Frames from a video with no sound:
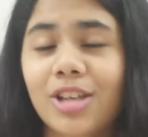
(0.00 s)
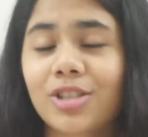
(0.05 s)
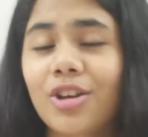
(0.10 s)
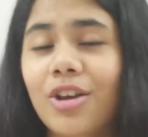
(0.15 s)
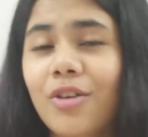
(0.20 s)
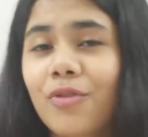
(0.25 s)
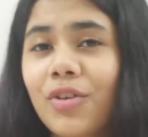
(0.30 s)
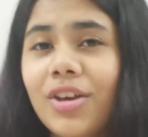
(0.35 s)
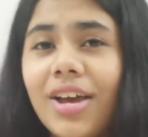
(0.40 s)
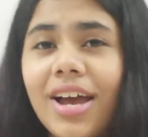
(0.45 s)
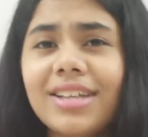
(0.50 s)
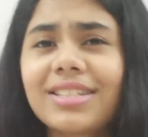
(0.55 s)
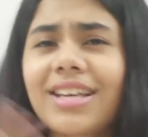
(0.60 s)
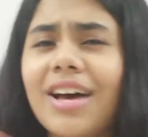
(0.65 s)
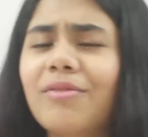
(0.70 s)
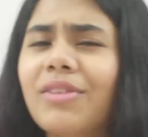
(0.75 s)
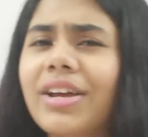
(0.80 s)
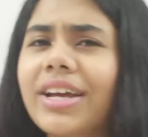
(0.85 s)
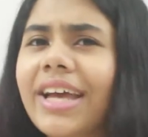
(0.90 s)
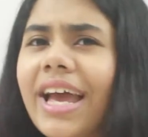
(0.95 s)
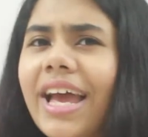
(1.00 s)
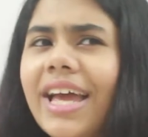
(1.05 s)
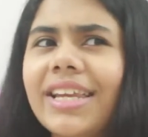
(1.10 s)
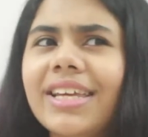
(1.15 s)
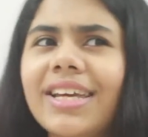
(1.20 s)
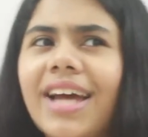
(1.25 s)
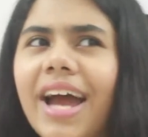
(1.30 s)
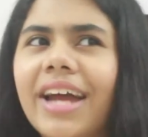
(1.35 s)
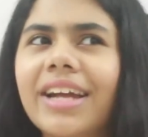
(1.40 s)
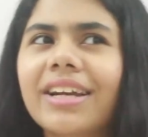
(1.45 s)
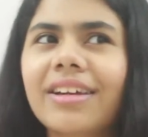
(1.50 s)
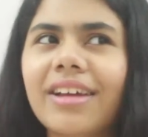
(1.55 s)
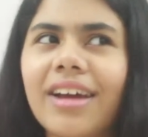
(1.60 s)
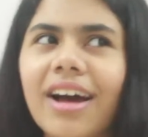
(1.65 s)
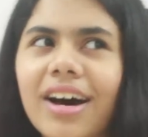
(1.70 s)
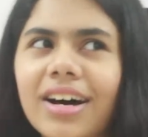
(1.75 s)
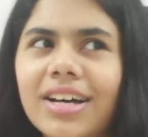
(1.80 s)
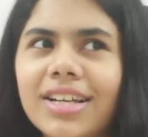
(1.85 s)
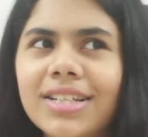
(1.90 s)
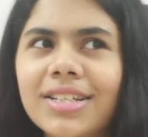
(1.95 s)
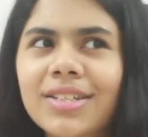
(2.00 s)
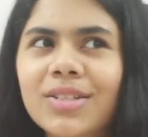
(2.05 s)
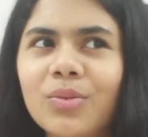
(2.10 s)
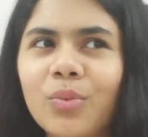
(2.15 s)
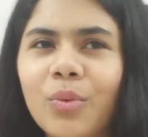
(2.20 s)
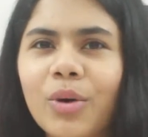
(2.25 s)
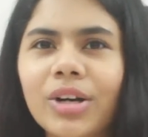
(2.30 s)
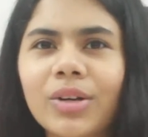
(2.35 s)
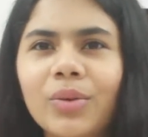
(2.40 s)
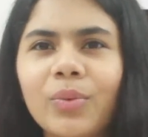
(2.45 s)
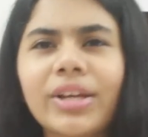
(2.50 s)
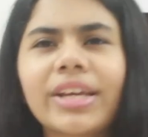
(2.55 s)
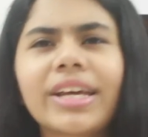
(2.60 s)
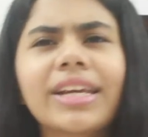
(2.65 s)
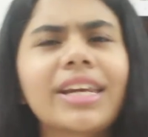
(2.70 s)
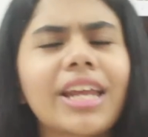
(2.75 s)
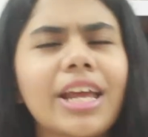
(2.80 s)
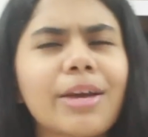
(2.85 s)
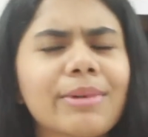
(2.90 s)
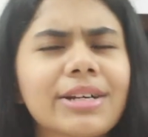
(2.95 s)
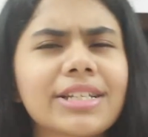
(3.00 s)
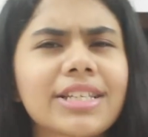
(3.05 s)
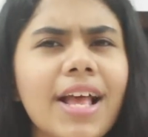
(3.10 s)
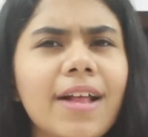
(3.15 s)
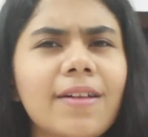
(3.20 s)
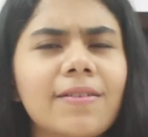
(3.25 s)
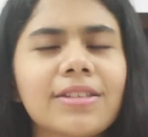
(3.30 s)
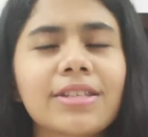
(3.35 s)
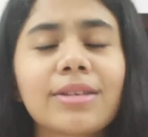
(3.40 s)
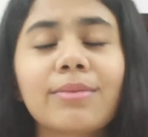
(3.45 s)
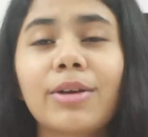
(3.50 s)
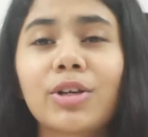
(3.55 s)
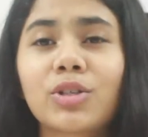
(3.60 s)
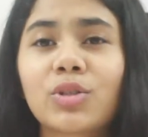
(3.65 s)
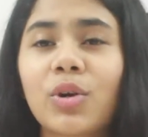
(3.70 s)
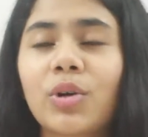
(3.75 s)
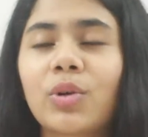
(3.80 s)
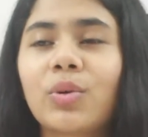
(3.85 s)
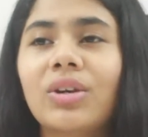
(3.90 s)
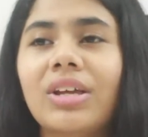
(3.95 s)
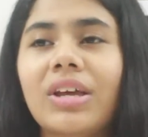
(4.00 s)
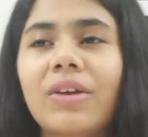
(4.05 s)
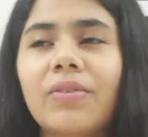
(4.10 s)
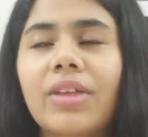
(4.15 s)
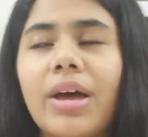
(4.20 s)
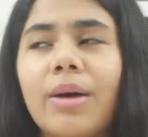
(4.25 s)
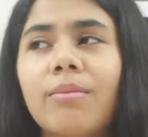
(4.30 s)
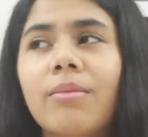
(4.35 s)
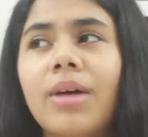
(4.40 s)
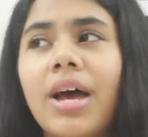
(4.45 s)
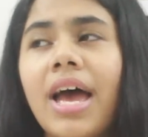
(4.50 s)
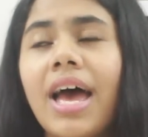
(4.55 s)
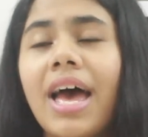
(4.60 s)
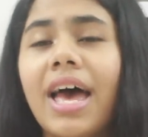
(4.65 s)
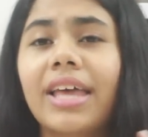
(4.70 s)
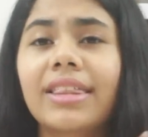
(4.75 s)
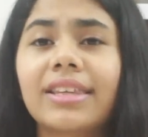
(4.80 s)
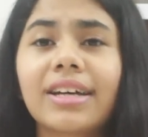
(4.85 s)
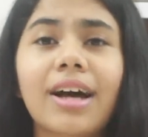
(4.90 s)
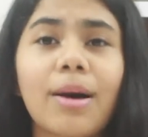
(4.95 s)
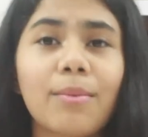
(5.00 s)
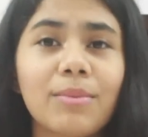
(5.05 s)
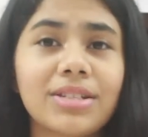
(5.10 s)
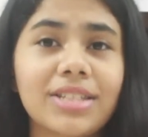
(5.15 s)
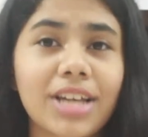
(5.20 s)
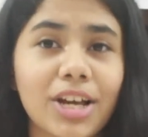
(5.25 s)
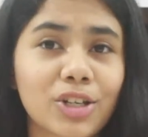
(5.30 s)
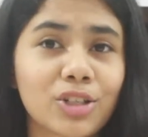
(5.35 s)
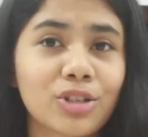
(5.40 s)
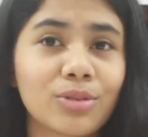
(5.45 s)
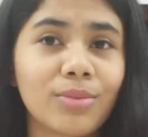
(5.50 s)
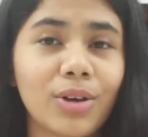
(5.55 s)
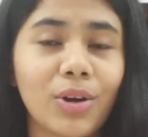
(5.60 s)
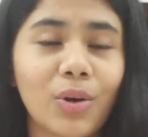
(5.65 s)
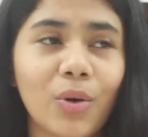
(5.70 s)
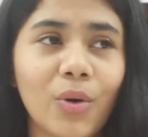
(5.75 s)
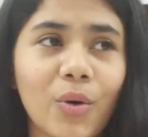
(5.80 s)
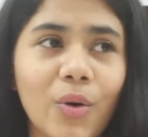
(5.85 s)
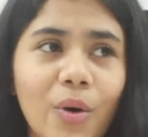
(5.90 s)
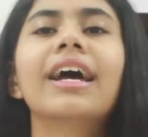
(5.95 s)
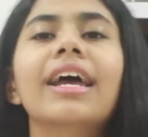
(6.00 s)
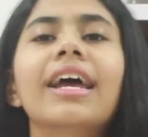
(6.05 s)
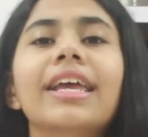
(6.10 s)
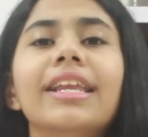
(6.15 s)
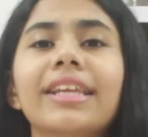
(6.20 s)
So if you guys have like any ideas what we can name ourselves, make sure to leave them in the comment section below.